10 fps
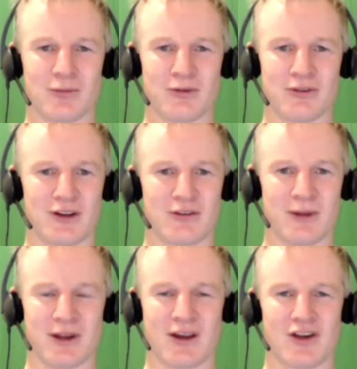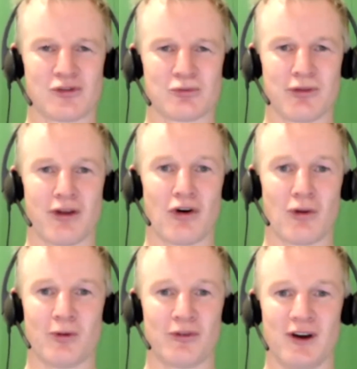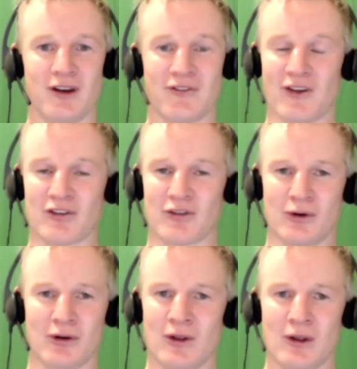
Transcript: besides medications with horrible side effects or